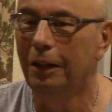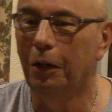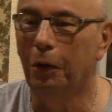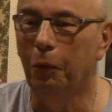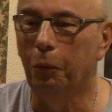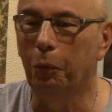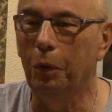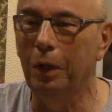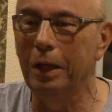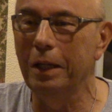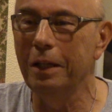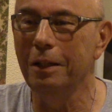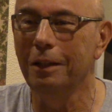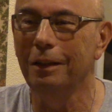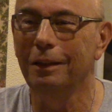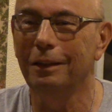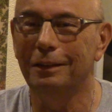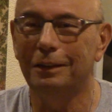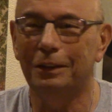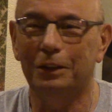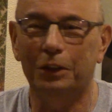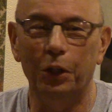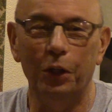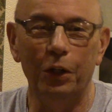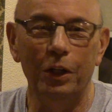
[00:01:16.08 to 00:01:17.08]
One
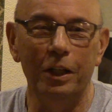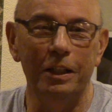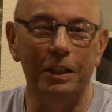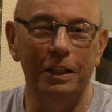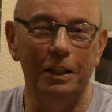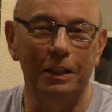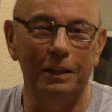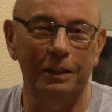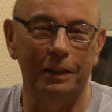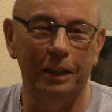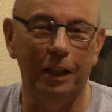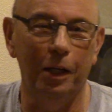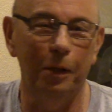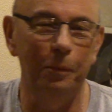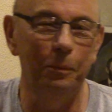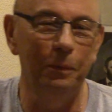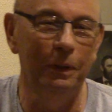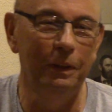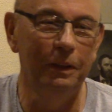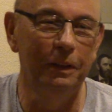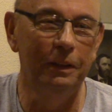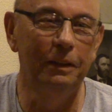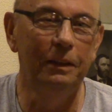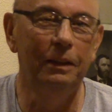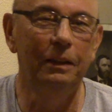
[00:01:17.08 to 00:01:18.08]
steering the sub,
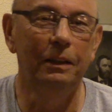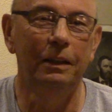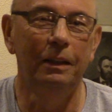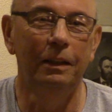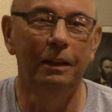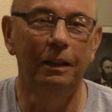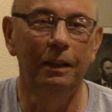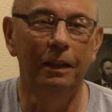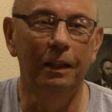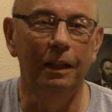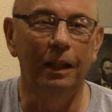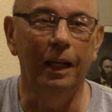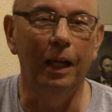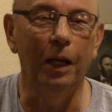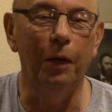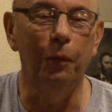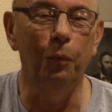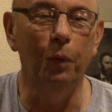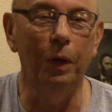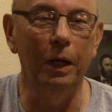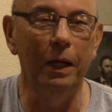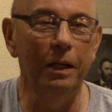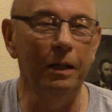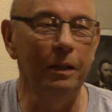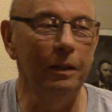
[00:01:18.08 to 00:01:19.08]
and
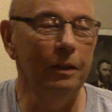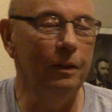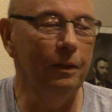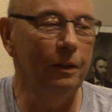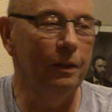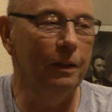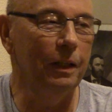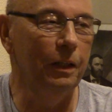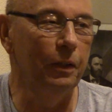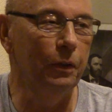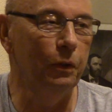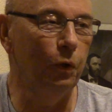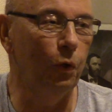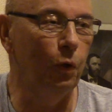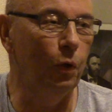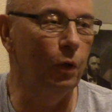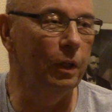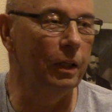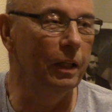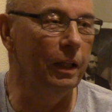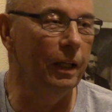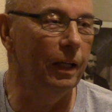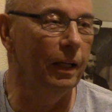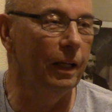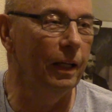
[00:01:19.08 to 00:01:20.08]
one
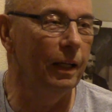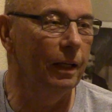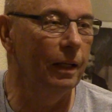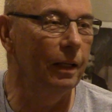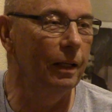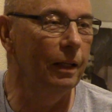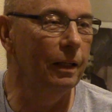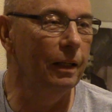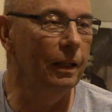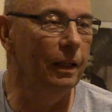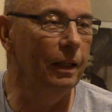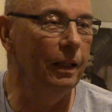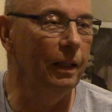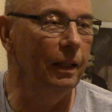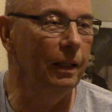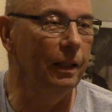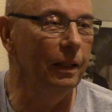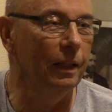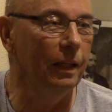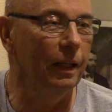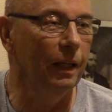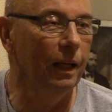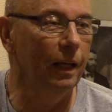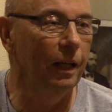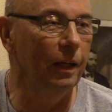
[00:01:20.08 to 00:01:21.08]
controlling the
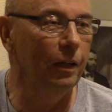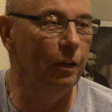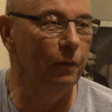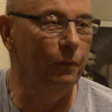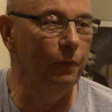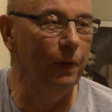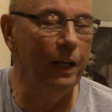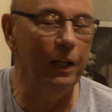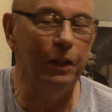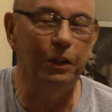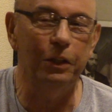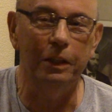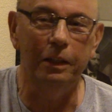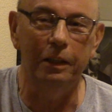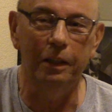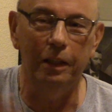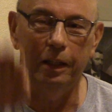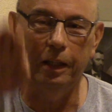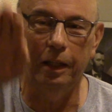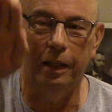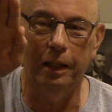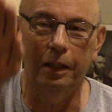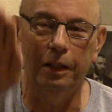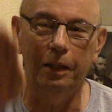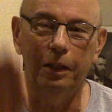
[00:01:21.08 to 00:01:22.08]
elevation,
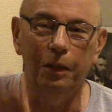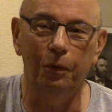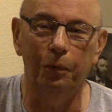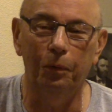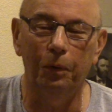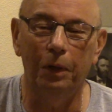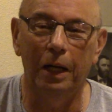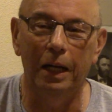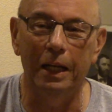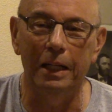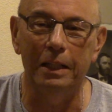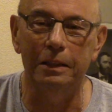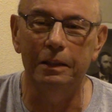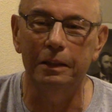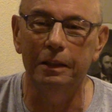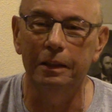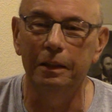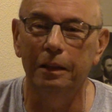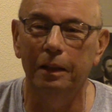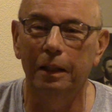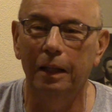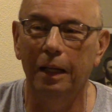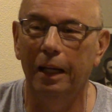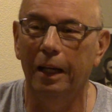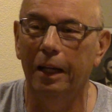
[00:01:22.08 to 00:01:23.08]
the rise
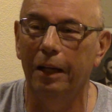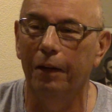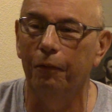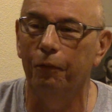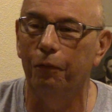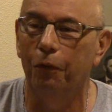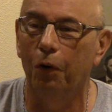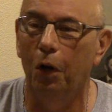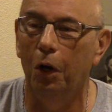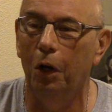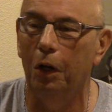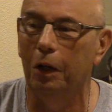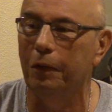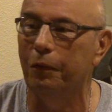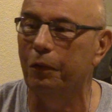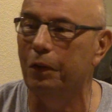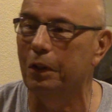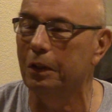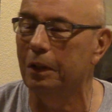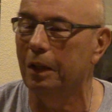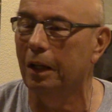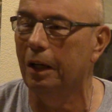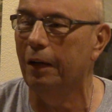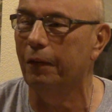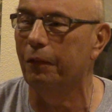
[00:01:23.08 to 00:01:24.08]
and fall of
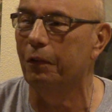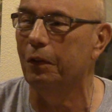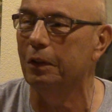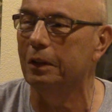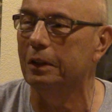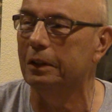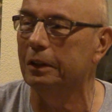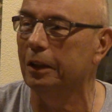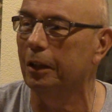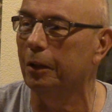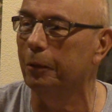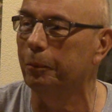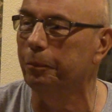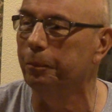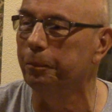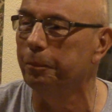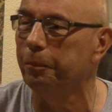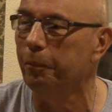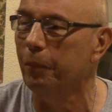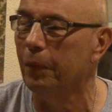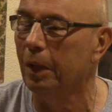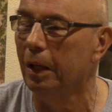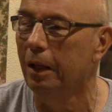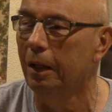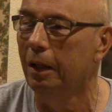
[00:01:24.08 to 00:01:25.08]
the sub.
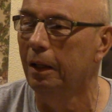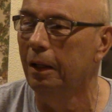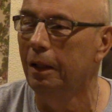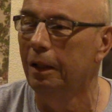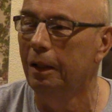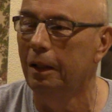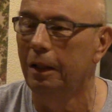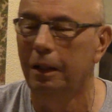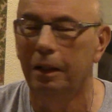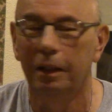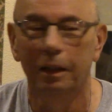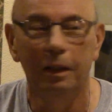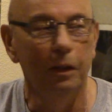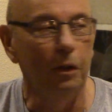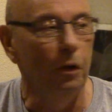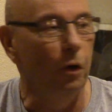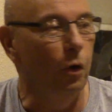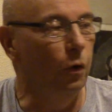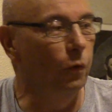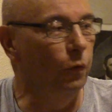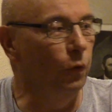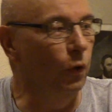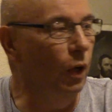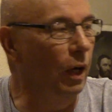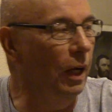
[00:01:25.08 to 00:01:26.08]

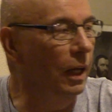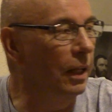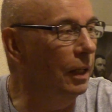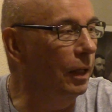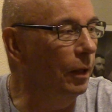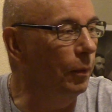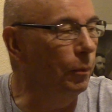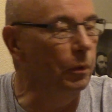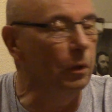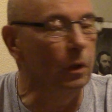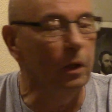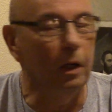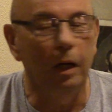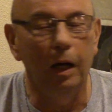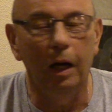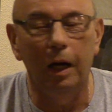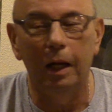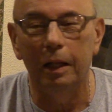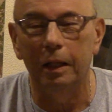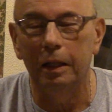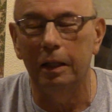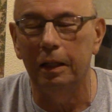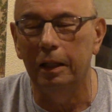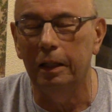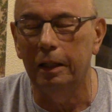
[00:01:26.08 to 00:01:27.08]
Over
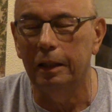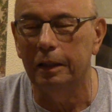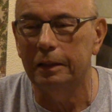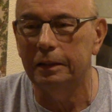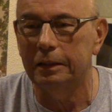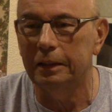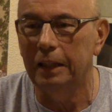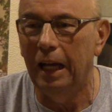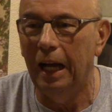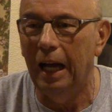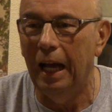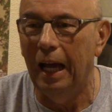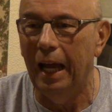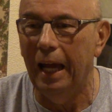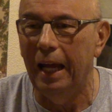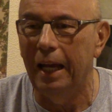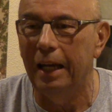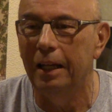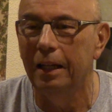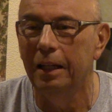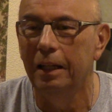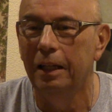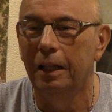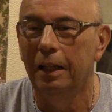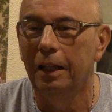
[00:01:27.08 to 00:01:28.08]
on the
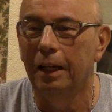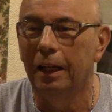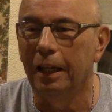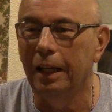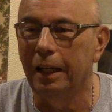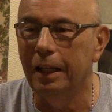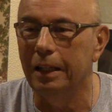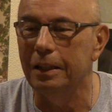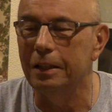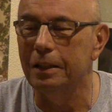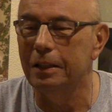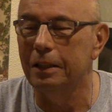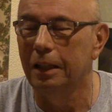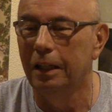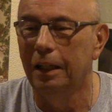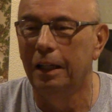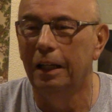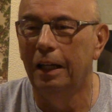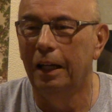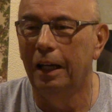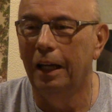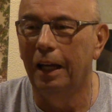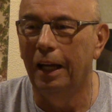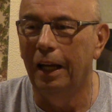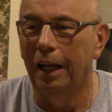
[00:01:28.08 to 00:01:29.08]
side is
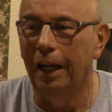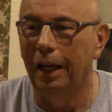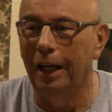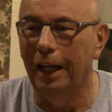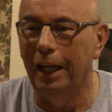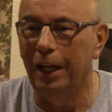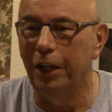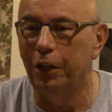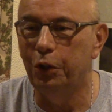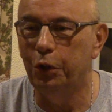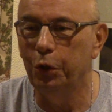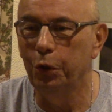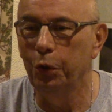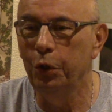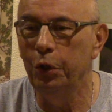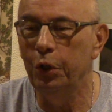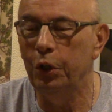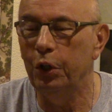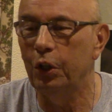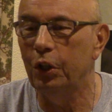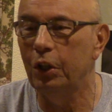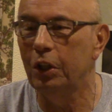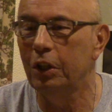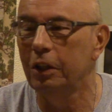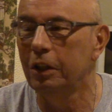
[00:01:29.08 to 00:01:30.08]
a
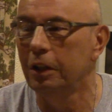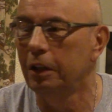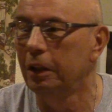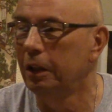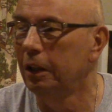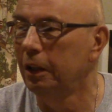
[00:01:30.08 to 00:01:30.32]
junior